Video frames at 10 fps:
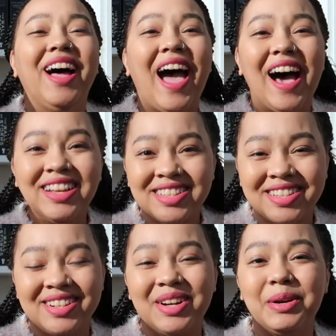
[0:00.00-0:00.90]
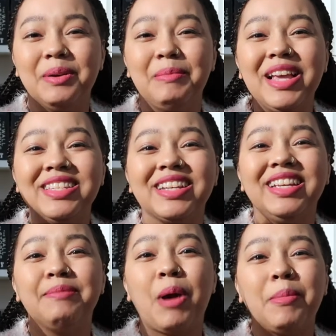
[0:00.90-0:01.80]
asks her,
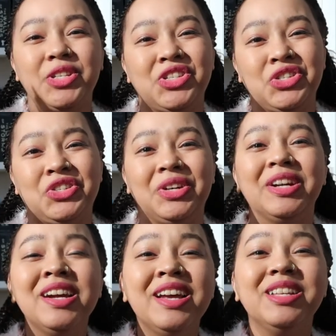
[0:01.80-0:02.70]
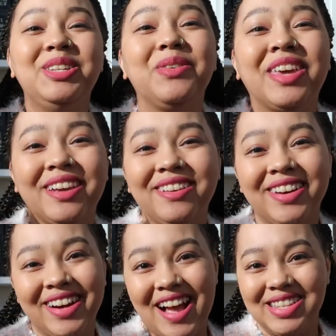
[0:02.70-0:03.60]
basically propositions her to kill
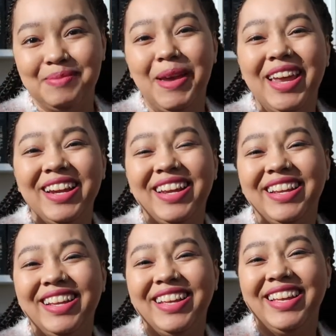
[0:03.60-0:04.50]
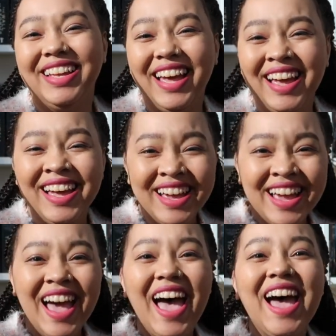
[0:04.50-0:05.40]
her husband.
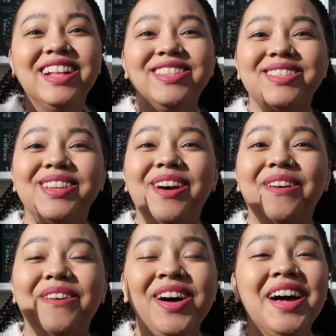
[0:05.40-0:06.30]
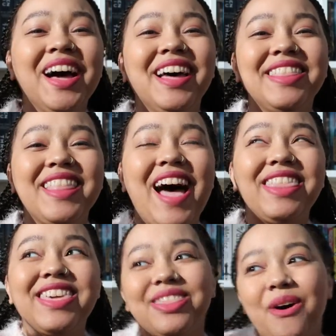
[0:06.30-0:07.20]
And so I
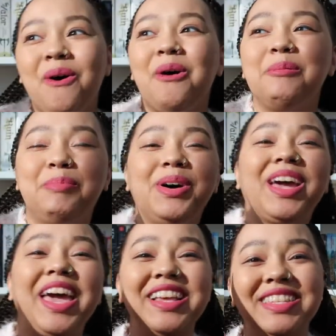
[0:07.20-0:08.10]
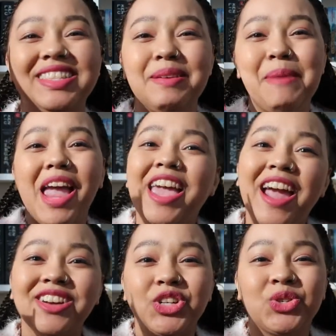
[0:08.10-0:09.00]
think the whole book is the main
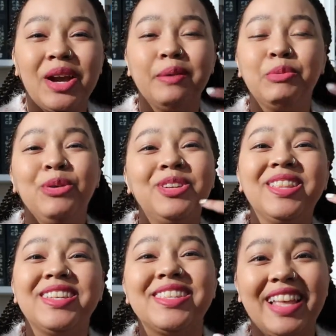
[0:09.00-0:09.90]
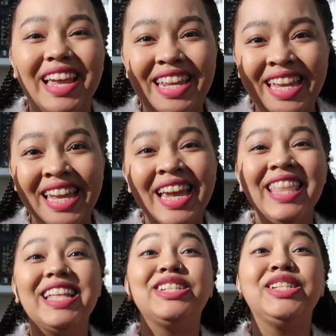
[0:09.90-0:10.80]
character trying to prove to this lady
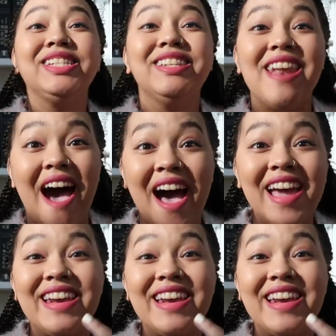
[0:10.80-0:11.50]
that she's not